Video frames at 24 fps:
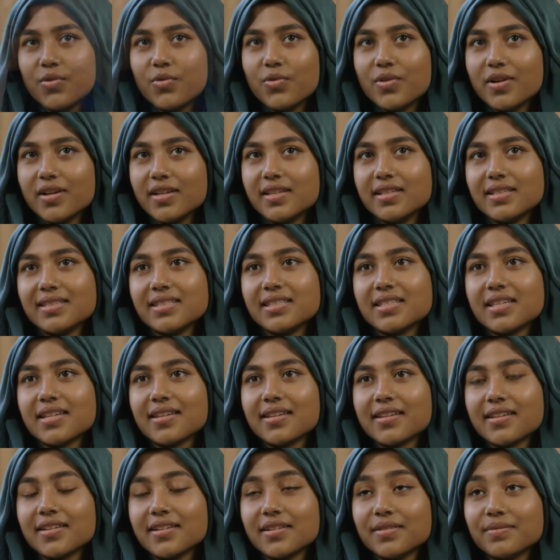was
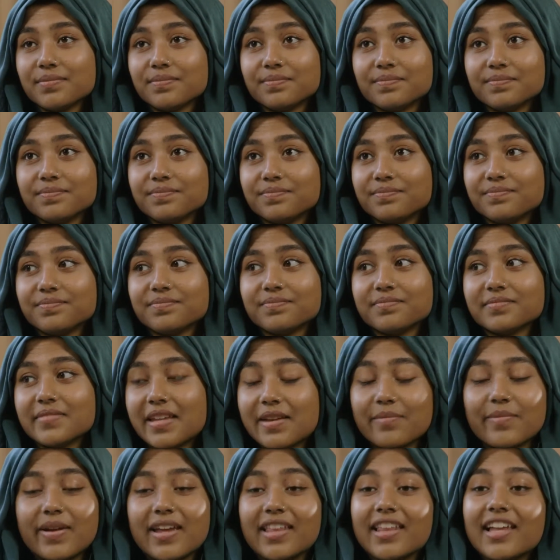
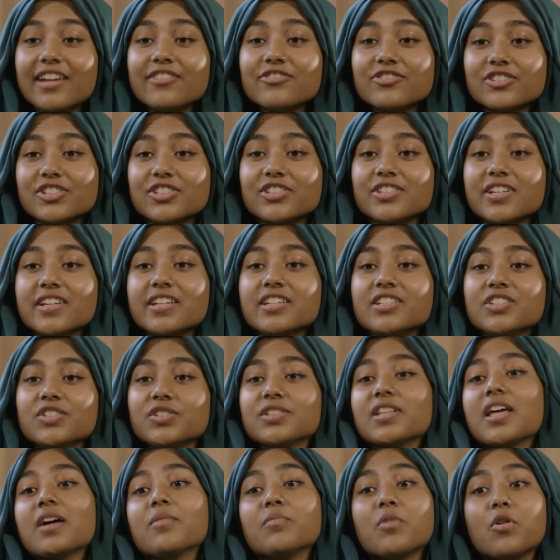like my life was changed at
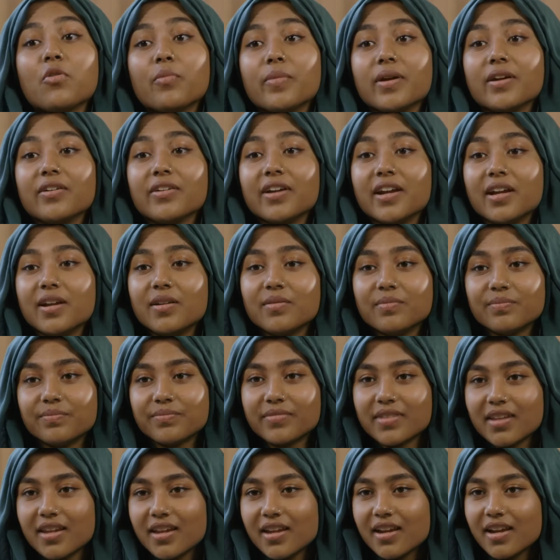that moment, right?
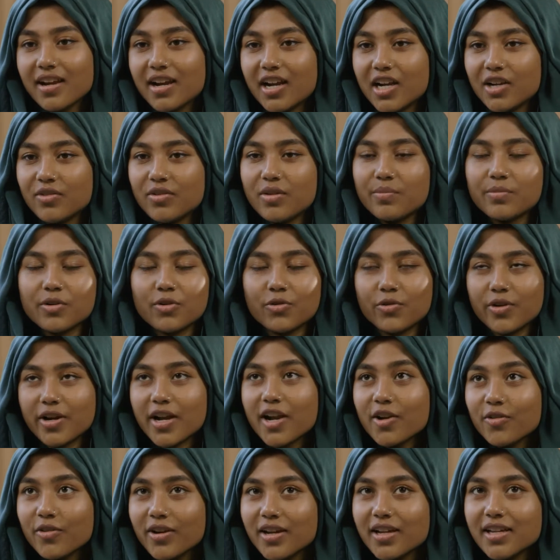I remember
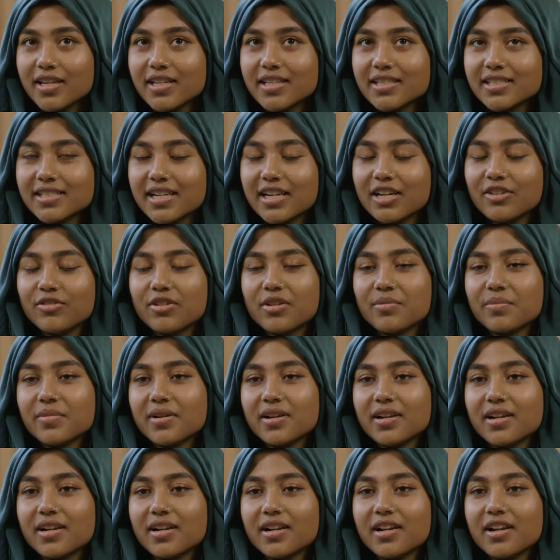where I was, I
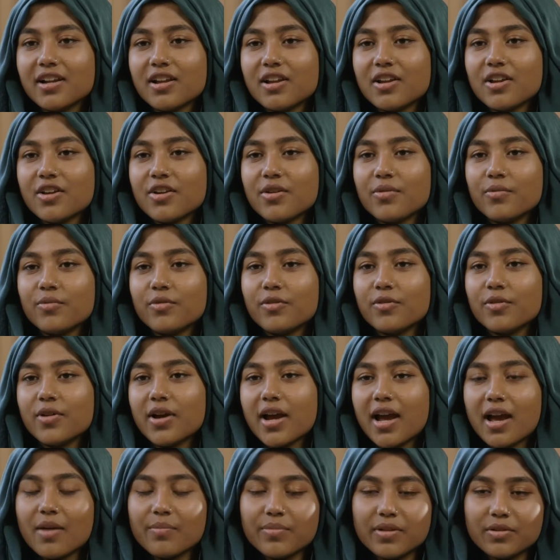remember what
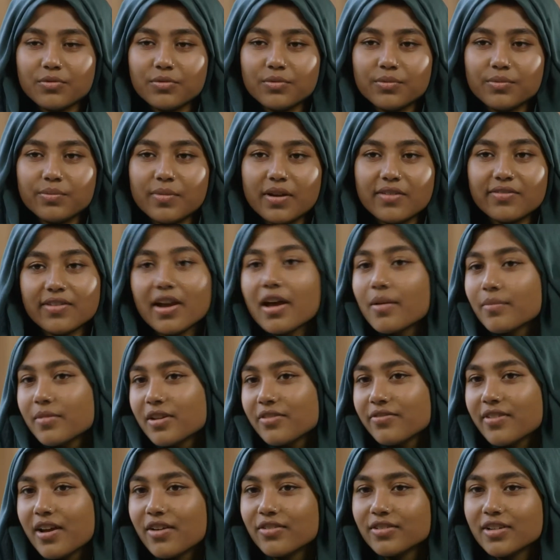happened when my family
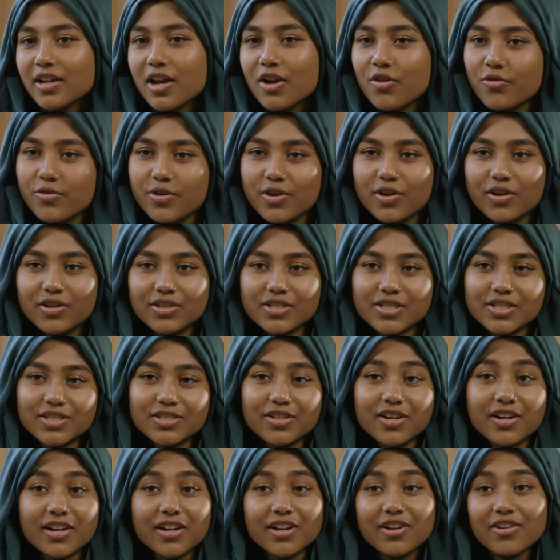found out. We all just
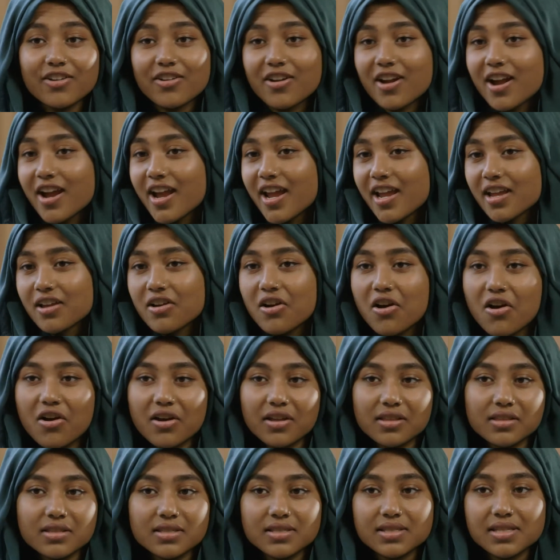started crying all
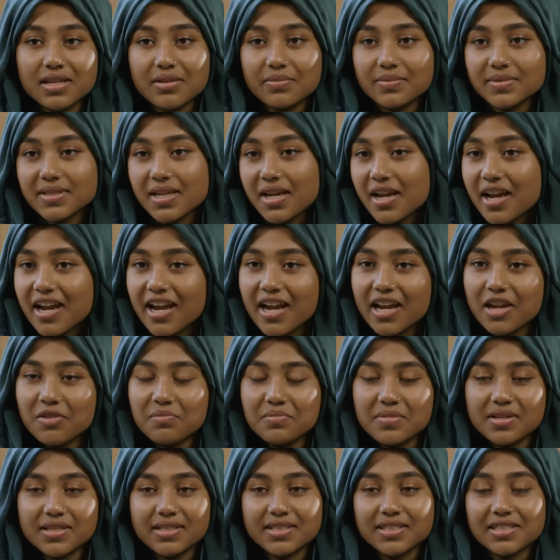at the same time.
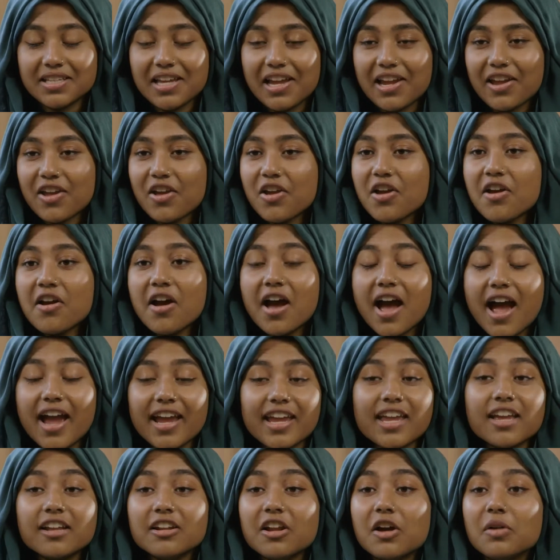It's like, I
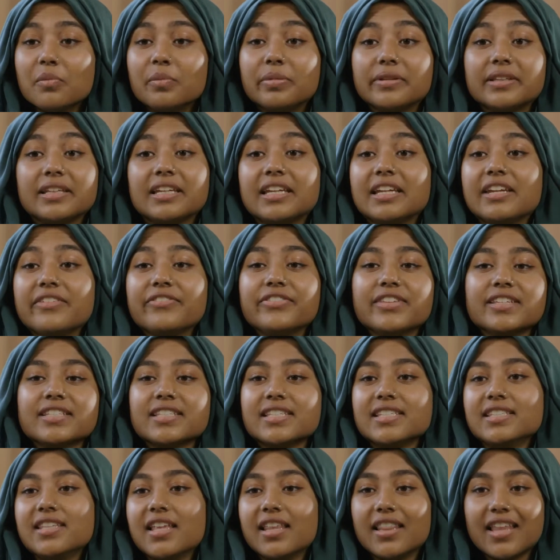cannot believe this
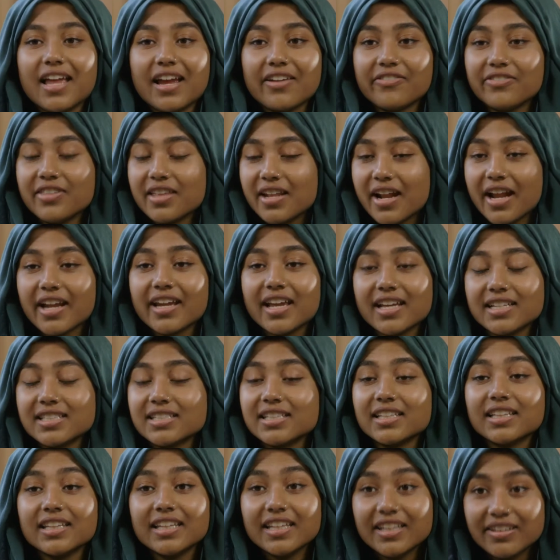is the life that I get
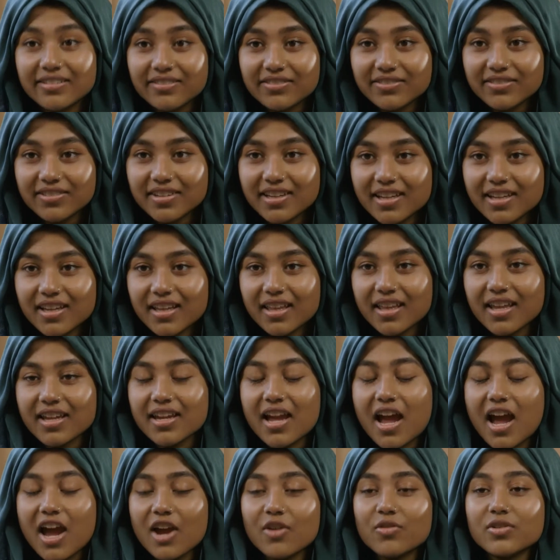to live. Like,
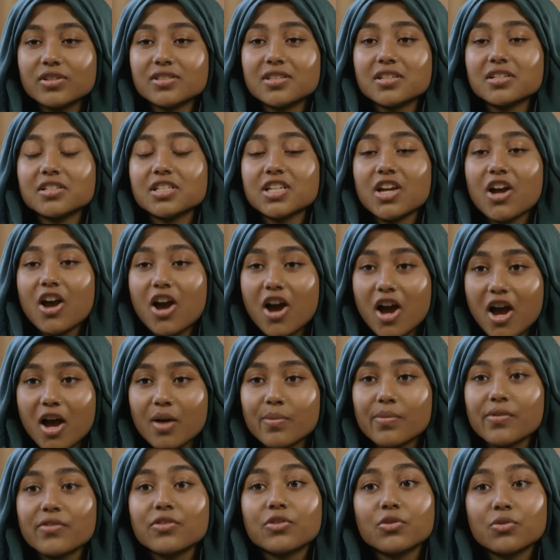I was on
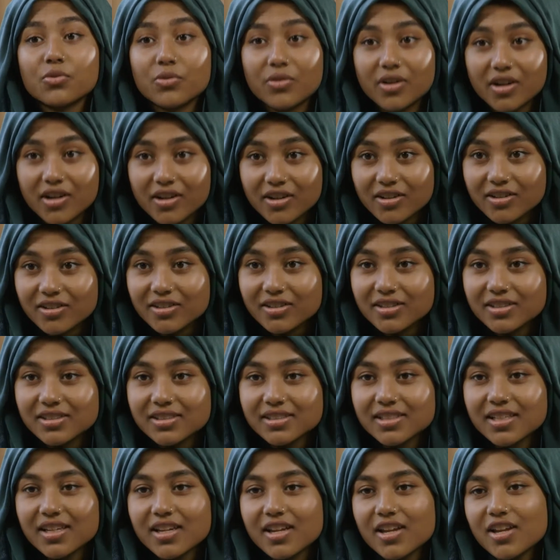top of the world.
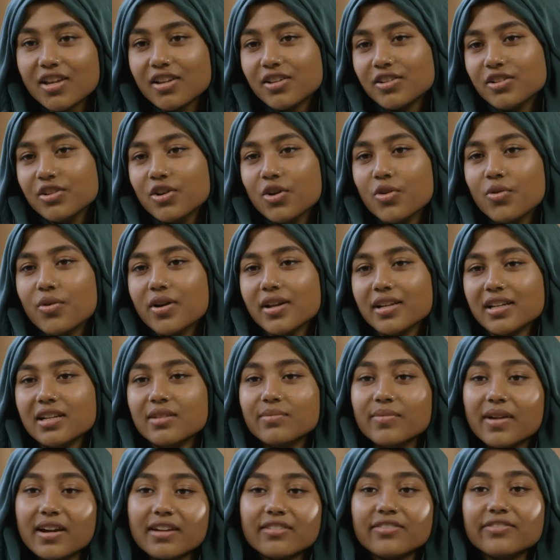No one in
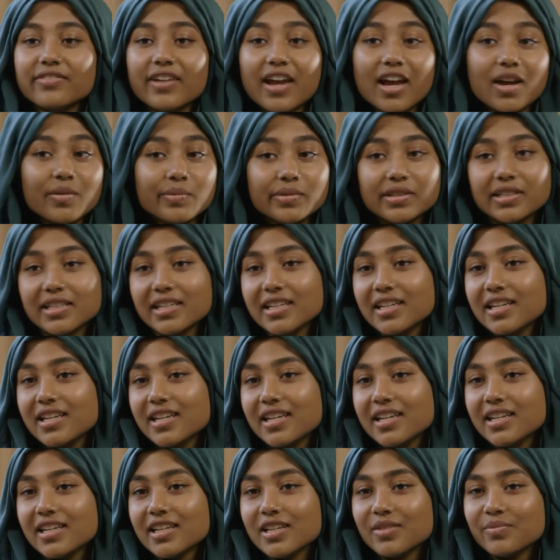my
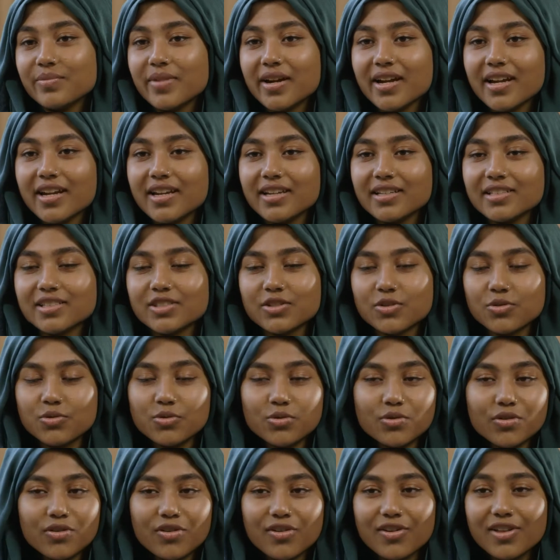family, in my
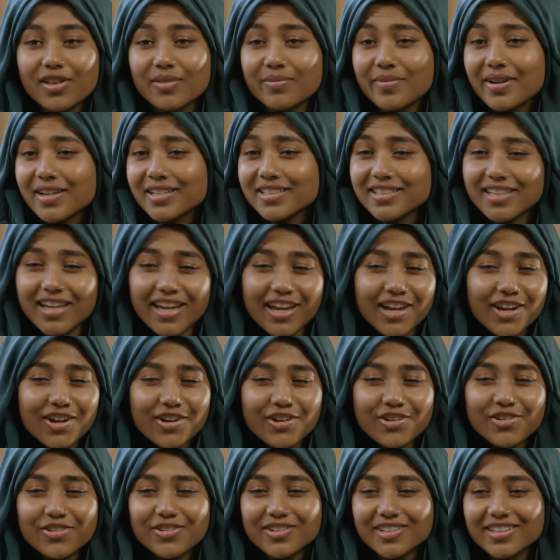school, in my
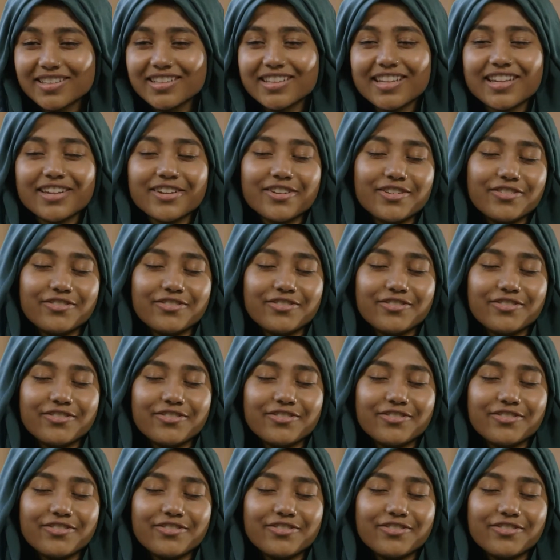town, in like a